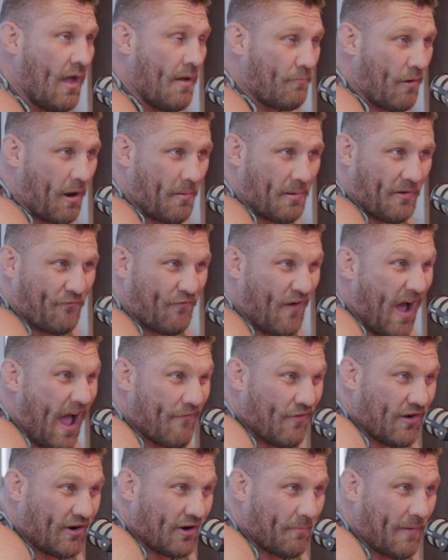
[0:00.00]
Probably
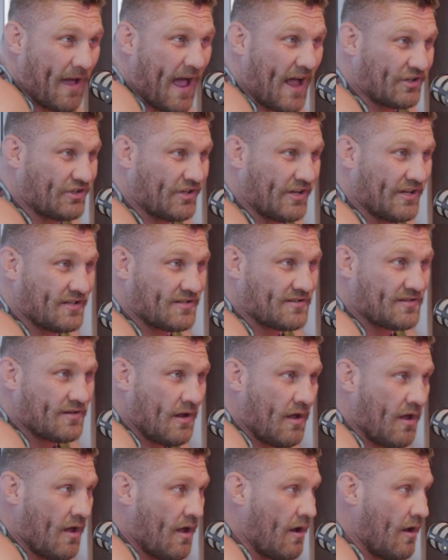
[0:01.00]
500 matches.
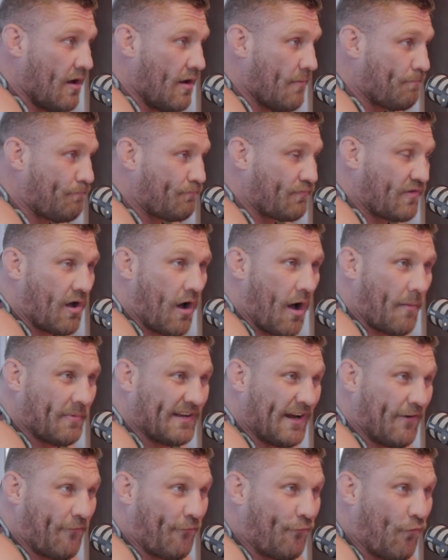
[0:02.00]

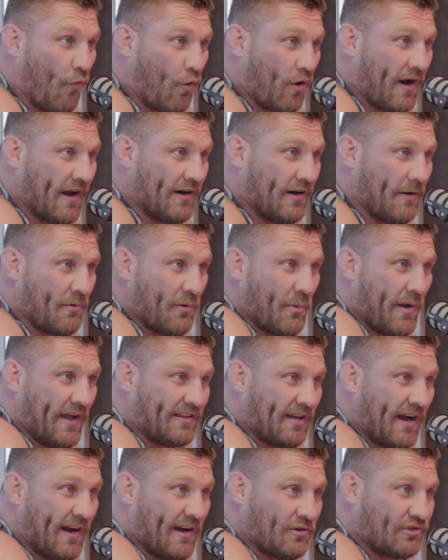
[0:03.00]
Commentated 4
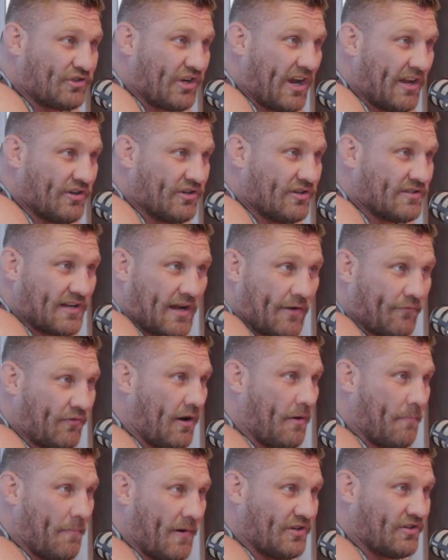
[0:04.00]
NWA title changes. Like I've
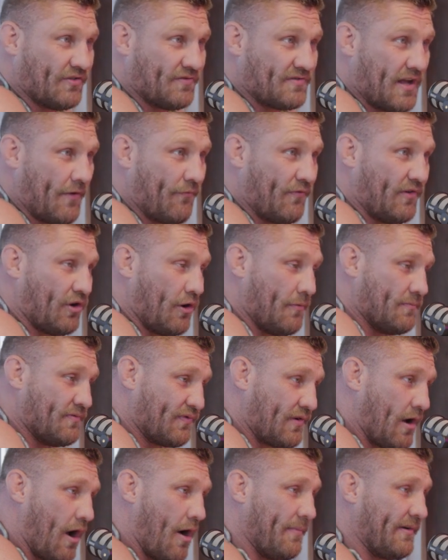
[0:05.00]
done a bunch of stuff in terms
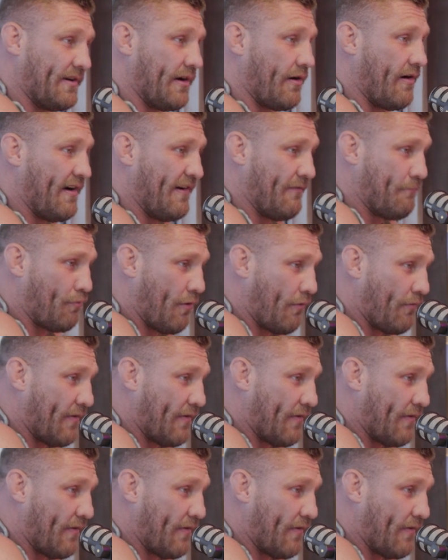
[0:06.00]
of commentary. Right?